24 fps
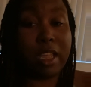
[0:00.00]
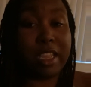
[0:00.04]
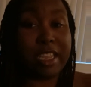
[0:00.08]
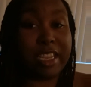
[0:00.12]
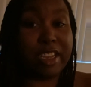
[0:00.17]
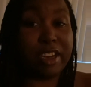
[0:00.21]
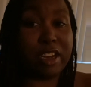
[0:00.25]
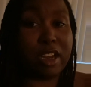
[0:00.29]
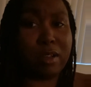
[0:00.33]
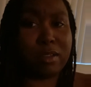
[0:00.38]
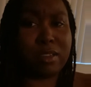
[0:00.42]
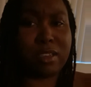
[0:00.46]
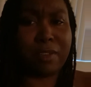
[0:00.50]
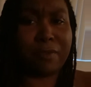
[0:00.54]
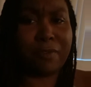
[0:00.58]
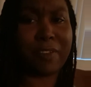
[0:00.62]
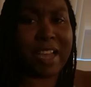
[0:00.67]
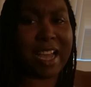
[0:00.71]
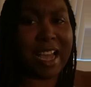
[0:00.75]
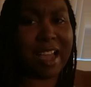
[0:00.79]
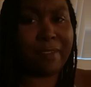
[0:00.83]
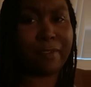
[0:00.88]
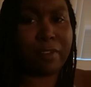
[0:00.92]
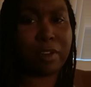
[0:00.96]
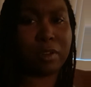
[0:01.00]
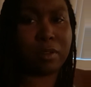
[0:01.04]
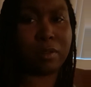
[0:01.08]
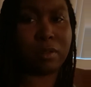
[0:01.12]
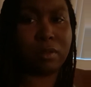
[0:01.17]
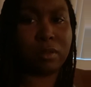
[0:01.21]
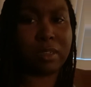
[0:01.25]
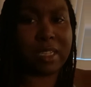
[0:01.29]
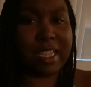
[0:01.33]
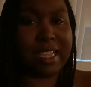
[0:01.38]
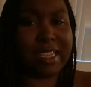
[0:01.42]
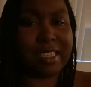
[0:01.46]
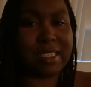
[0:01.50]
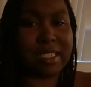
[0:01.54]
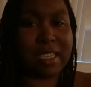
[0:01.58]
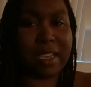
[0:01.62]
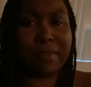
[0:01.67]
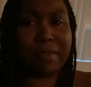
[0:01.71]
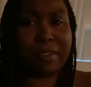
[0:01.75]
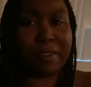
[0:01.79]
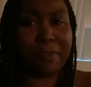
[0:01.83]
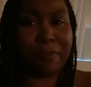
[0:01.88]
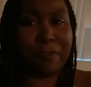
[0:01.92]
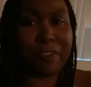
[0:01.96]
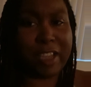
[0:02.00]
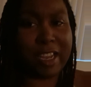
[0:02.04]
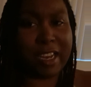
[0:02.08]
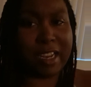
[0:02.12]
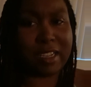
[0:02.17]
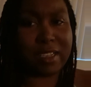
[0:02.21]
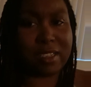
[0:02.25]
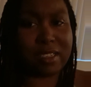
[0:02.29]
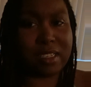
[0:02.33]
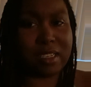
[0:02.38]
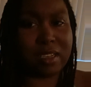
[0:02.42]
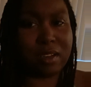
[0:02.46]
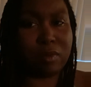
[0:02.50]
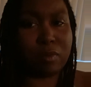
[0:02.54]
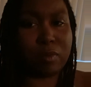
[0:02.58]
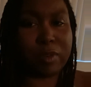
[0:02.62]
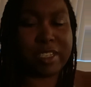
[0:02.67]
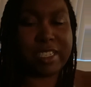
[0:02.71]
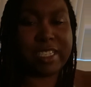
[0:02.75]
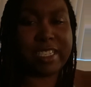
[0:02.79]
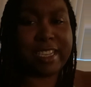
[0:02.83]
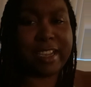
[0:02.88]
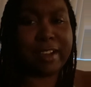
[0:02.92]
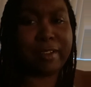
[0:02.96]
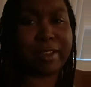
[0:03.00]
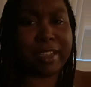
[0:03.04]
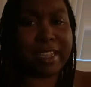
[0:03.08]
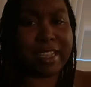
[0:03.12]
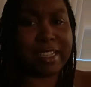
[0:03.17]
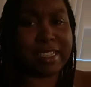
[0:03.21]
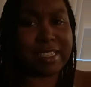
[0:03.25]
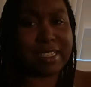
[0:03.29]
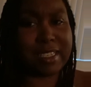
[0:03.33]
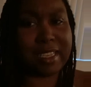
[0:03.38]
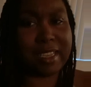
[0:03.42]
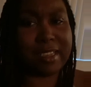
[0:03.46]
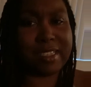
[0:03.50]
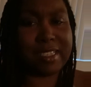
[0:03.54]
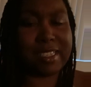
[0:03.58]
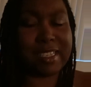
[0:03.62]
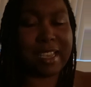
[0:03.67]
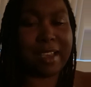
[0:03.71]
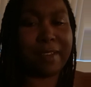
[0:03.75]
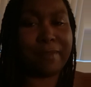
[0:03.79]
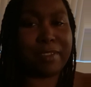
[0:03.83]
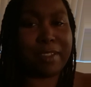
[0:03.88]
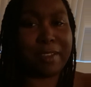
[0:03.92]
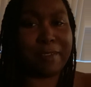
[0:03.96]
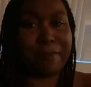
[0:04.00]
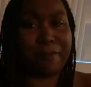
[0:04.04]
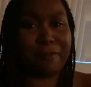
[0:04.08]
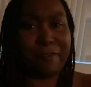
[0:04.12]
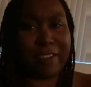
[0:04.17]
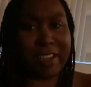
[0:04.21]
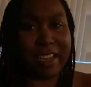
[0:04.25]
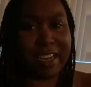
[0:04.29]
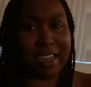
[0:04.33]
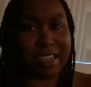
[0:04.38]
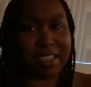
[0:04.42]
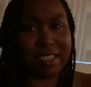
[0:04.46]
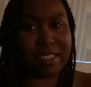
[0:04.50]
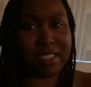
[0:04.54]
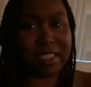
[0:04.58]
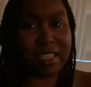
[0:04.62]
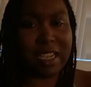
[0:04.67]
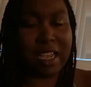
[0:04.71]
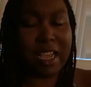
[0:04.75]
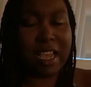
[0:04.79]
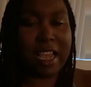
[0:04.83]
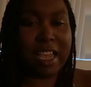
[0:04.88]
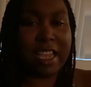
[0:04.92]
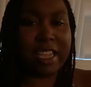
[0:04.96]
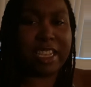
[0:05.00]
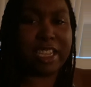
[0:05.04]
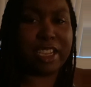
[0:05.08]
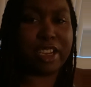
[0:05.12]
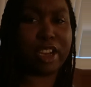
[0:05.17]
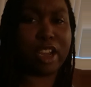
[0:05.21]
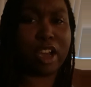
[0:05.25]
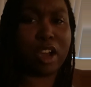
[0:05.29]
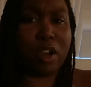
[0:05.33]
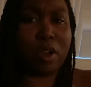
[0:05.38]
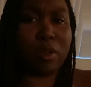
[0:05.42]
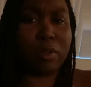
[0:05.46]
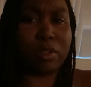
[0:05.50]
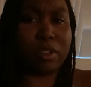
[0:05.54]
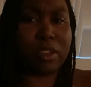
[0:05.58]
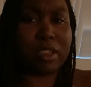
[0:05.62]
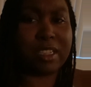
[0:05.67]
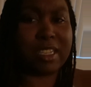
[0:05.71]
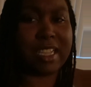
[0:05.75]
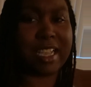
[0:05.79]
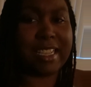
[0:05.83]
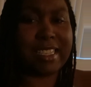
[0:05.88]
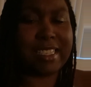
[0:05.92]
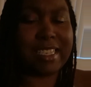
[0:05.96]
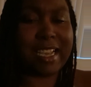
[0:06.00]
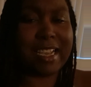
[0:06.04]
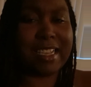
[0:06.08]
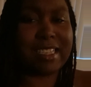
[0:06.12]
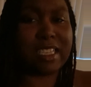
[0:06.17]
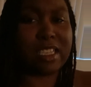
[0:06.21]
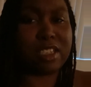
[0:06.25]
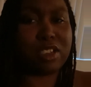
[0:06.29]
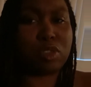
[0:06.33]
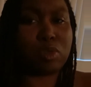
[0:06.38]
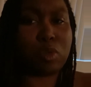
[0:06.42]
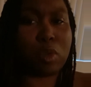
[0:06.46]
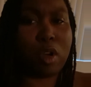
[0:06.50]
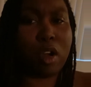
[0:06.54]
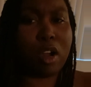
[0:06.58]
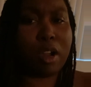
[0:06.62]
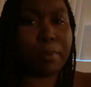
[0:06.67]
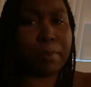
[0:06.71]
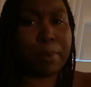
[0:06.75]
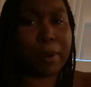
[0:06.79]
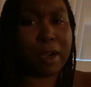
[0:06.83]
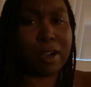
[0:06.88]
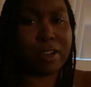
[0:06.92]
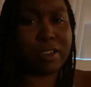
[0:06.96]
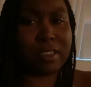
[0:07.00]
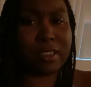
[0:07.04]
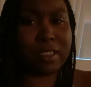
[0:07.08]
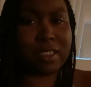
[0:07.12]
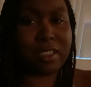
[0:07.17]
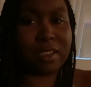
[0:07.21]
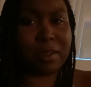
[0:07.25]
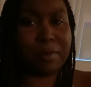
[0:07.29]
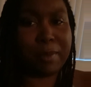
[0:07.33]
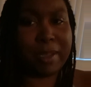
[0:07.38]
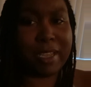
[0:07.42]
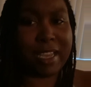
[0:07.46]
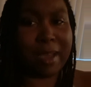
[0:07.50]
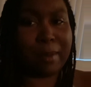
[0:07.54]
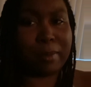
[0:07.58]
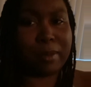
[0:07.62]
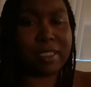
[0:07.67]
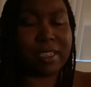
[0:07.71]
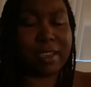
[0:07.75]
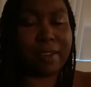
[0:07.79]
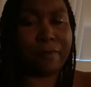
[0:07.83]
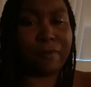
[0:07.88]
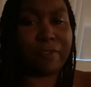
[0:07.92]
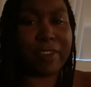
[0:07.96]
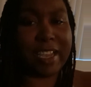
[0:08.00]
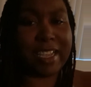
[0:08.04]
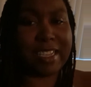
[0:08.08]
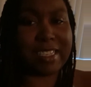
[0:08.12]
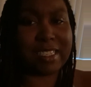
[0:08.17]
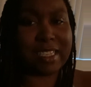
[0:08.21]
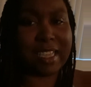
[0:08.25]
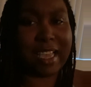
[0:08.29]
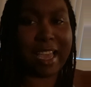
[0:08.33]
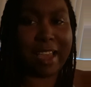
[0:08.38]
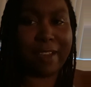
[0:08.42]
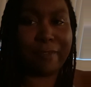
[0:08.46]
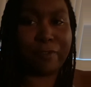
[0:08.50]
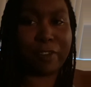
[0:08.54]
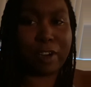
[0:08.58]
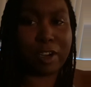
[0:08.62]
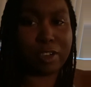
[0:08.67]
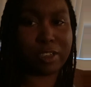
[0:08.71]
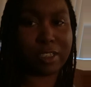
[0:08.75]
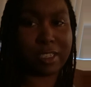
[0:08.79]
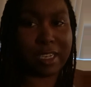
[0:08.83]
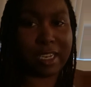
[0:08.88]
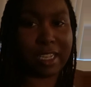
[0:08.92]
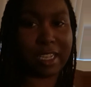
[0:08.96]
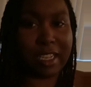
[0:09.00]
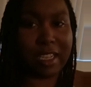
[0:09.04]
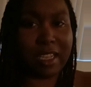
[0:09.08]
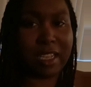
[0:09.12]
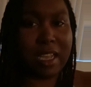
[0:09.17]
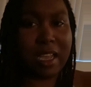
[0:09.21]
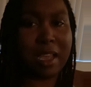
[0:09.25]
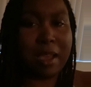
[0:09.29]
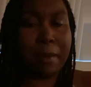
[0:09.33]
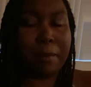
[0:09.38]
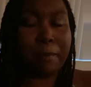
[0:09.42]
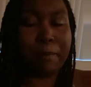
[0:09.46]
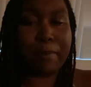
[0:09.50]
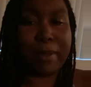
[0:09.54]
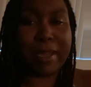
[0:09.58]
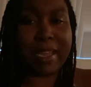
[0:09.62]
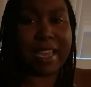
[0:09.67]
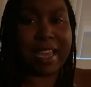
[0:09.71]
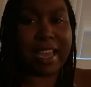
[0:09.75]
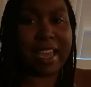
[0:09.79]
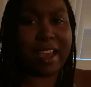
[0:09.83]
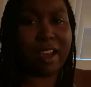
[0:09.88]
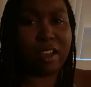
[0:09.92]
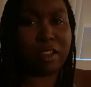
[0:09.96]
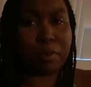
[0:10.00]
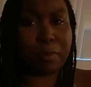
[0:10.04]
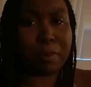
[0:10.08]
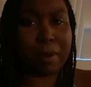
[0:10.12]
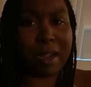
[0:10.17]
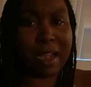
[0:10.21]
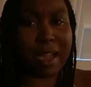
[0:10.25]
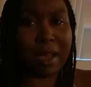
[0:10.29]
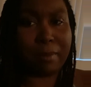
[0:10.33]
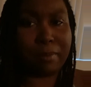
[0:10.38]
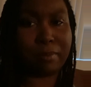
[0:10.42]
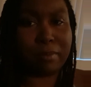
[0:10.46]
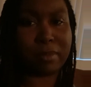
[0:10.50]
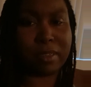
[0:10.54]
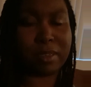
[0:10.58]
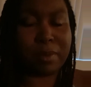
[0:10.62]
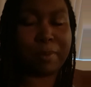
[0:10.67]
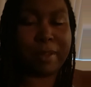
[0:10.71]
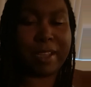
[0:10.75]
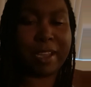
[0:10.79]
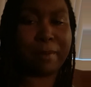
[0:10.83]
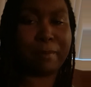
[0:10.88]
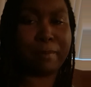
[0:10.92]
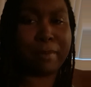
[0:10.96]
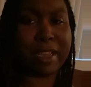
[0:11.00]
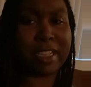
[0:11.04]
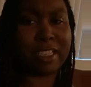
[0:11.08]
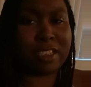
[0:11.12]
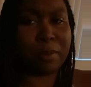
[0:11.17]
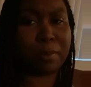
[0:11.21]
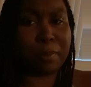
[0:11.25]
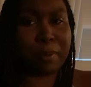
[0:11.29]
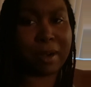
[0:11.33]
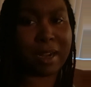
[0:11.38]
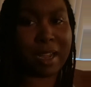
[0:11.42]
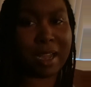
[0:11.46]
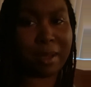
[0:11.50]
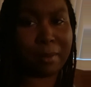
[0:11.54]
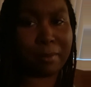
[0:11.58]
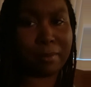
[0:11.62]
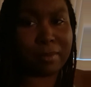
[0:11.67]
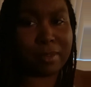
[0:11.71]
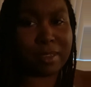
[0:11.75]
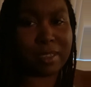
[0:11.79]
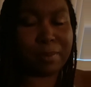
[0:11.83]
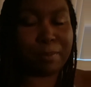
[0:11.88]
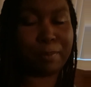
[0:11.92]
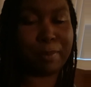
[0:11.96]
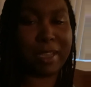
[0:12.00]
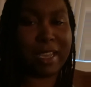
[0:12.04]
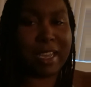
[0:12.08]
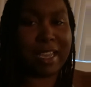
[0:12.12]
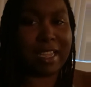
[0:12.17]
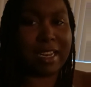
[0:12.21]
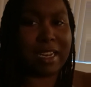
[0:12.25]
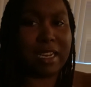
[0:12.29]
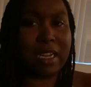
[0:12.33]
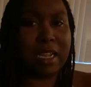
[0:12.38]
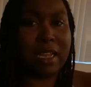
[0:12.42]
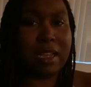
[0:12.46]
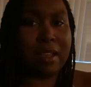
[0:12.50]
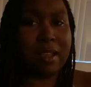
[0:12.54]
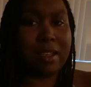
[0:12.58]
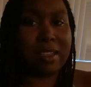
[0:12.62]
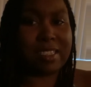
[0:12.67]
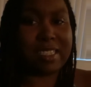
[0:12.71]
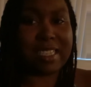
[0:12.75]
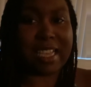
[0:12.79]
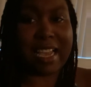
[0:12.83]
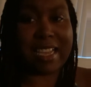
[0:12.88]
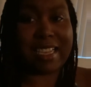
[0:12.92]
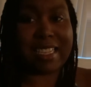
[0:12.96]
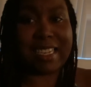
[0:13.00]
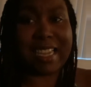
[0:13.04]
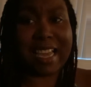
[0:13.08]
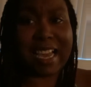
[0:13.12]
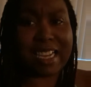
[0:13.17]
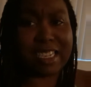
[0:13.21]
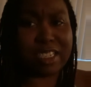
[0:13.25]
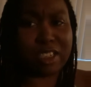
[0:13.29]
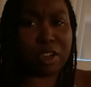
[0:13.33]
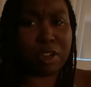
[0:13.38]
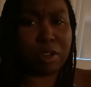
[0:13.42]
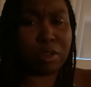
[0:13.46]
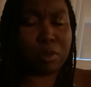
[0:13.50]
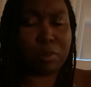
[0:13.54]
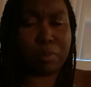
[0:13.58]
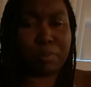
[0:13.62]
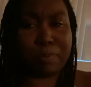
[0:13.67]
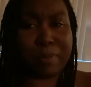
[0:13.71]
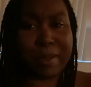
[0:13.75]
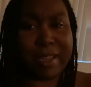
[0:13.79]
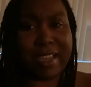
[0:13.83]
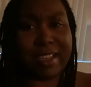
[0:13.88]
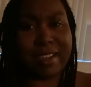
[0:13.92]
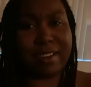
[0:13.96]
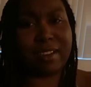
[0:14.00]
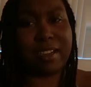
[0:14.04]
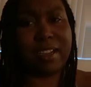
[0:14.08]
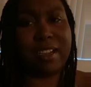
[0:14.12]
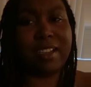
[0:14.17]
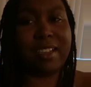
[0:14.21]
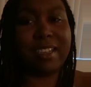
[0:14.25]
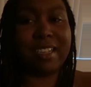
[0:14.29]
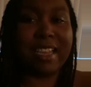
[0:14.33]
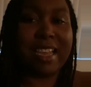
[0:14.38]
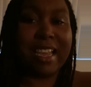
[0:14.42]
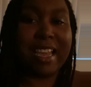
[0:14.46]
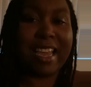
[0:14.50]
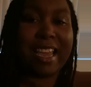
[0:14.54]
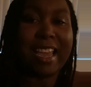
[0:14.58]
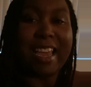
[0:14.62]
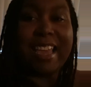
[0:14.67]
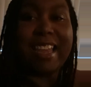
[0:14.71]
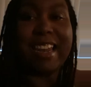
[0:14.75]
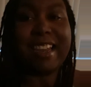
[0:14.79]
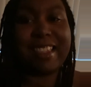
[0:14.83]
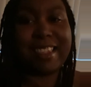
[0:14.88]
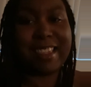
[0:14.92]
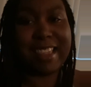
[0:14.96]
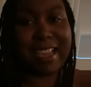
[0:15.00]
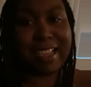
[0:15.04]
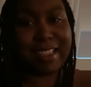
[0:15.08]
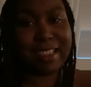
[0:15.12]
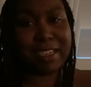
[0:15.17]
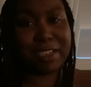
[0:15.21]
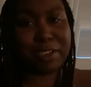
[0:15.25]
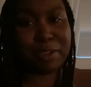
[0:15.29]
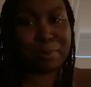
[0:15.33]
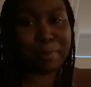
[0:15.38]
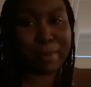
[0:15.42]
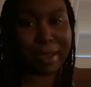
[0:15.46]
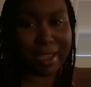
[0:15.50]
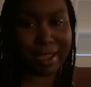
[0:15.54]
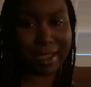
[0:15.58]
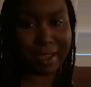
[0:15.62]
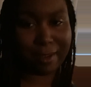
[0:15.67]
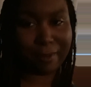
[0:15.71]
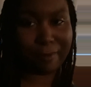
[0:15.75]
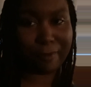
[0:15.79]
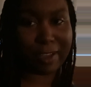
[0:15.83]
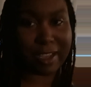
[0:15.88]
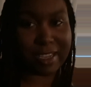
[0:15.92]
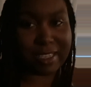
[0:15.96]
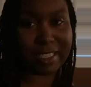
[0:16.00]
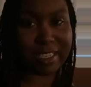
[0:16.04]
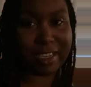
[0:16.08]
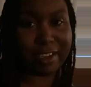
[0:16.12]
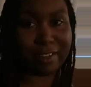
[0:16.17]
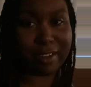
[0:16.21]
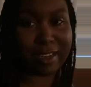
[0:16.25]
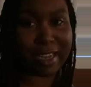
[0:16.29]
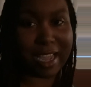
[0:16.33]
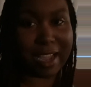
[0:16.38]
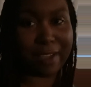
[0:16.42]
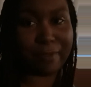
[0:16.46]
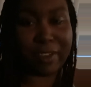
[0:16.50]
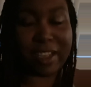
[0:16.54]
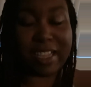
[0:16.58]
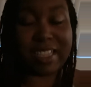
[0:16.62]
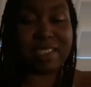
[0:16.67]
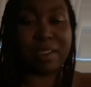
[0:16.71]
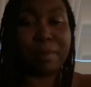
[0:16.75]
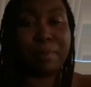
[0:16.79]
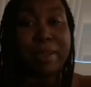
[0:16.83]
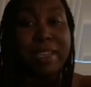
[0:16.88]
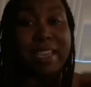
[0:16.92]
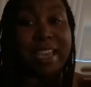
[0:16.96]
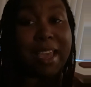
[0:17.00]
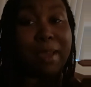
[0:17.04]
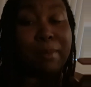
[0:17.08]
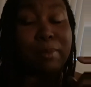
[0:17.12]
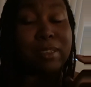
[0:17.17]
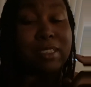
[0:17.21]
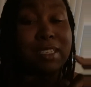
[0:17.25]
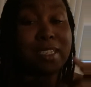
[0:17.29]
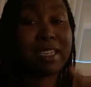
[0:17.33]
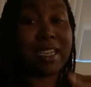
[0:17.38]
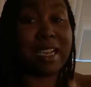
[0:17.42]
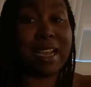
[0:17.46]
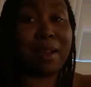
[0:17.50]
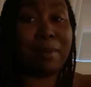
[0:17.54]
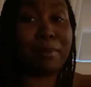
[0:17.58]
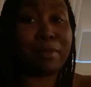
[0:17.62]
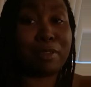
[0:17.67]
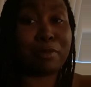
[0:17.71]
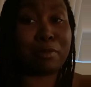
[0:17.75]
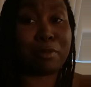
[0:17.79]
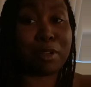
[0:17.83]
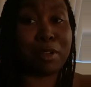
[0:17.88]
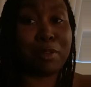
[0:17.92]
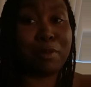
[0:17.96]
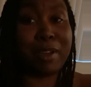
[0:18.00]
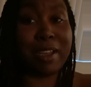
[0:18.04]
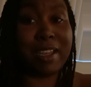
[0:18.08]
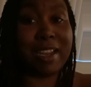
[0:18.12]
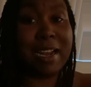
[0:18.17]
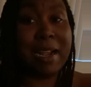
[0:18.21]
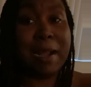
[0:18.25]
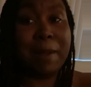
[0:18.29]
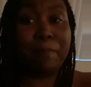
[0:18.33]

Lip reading: You know, survival is of the fittest. Resilience is of the fittest. You know, it takes a strong person to be able to face adversity, be it health problems, be it mental problems, be it psychological, be it anything that you may face in your life, and to be able to come through it